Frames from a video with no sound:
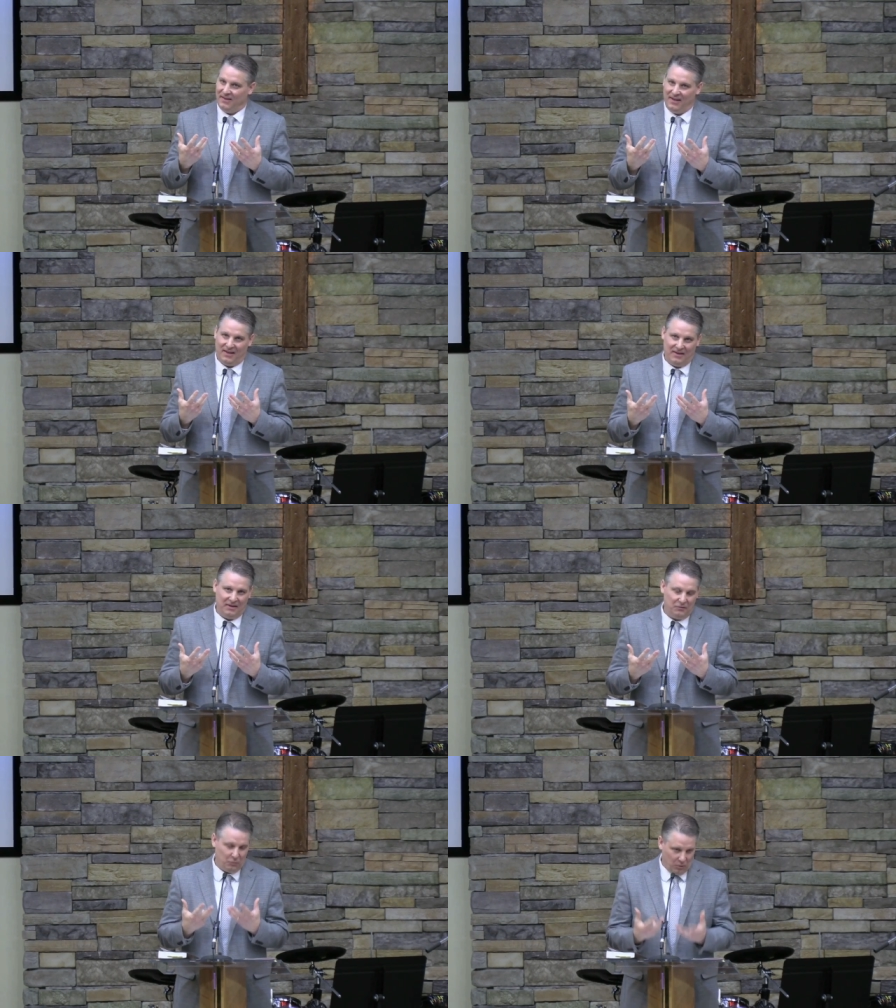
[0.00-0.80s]
and
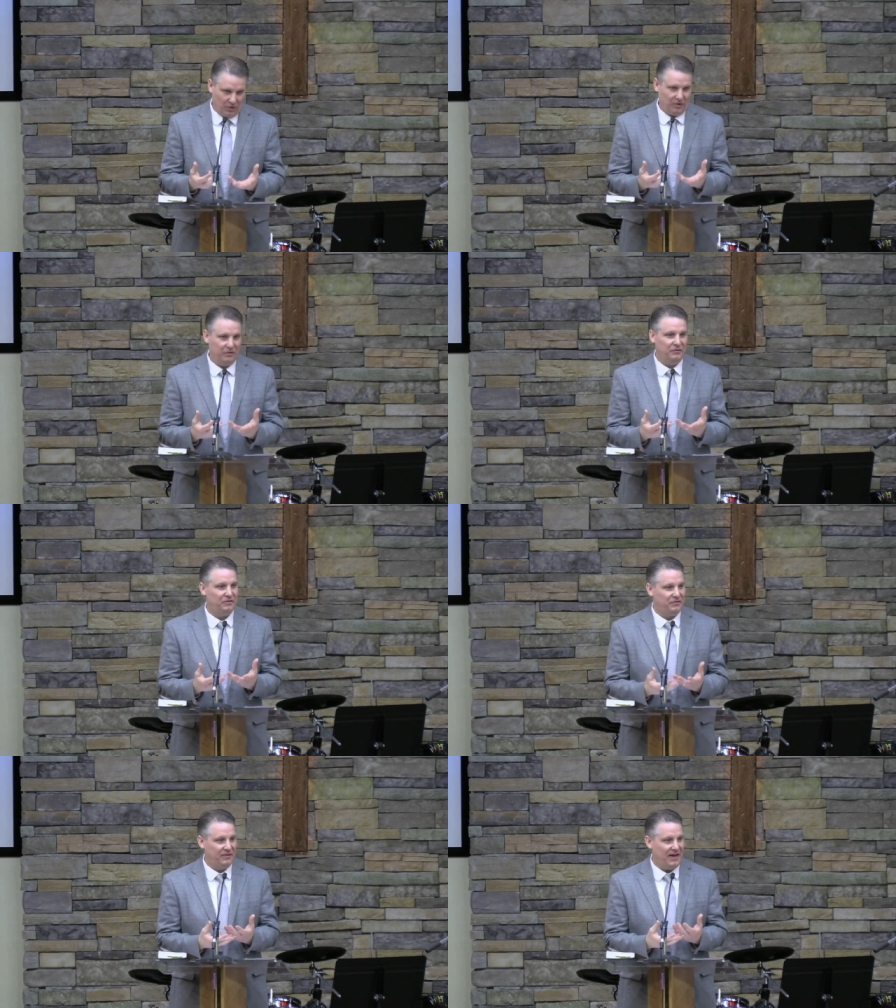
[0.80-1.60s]
his
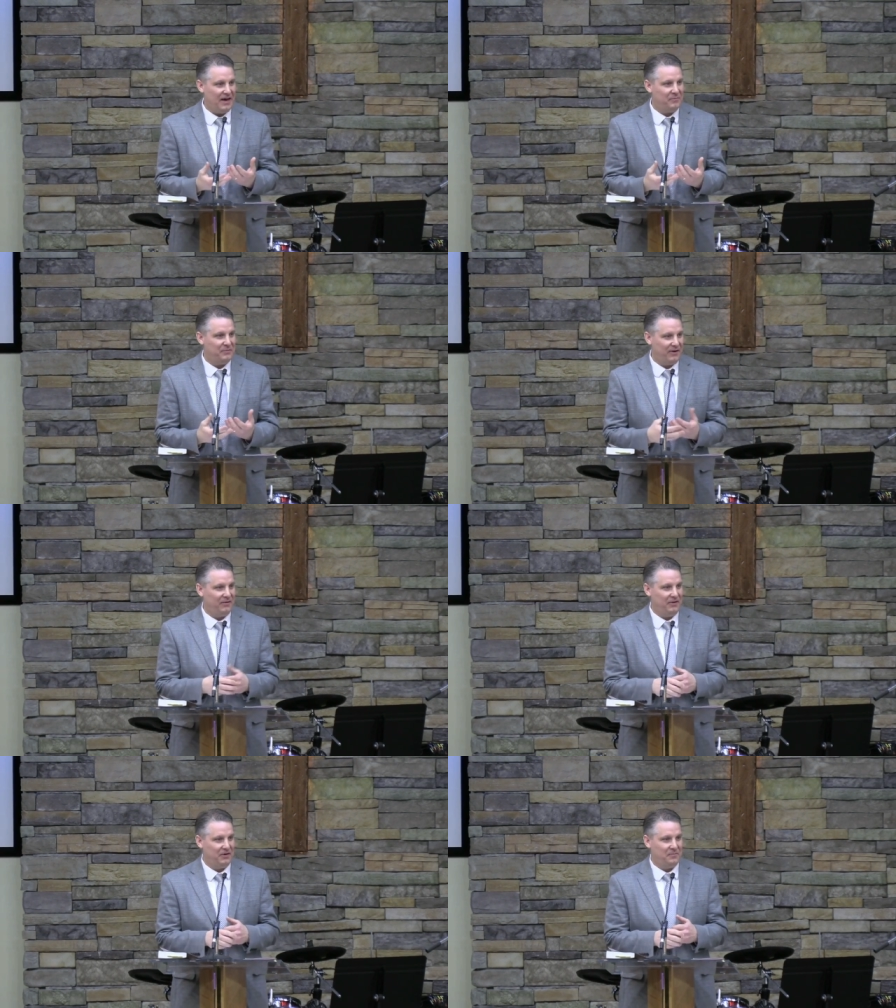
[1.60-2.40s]
words to that
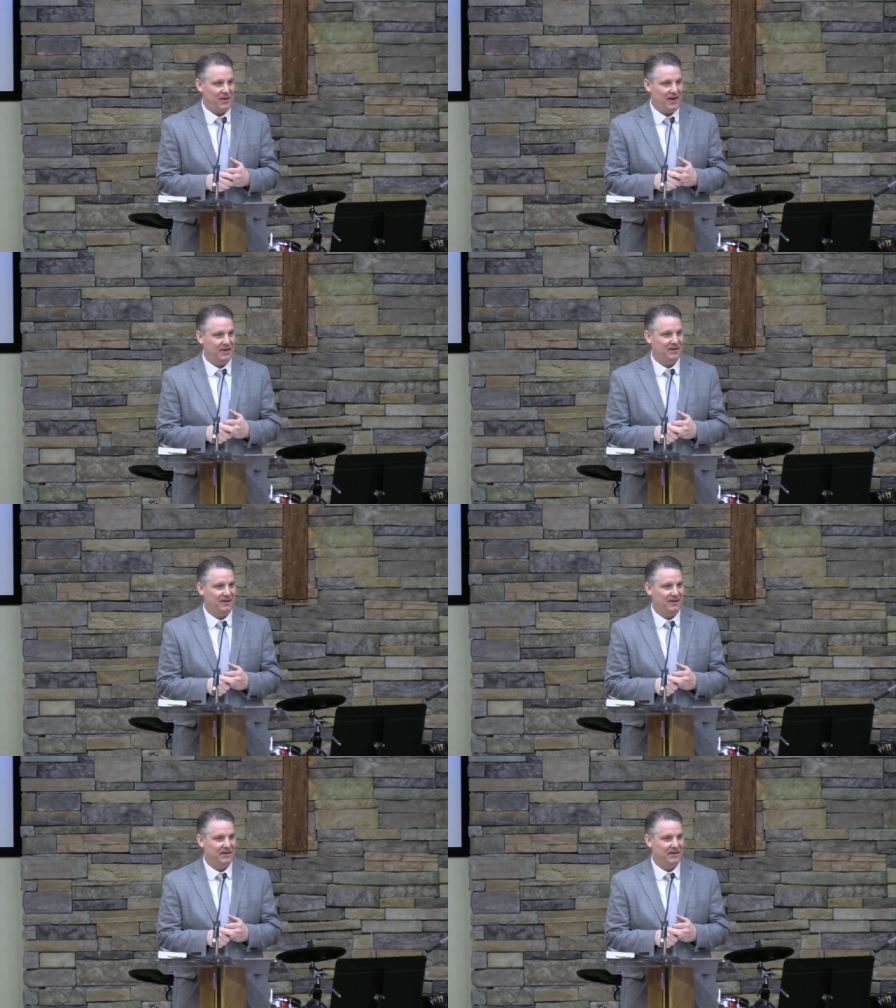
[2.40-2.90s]
paralytic man?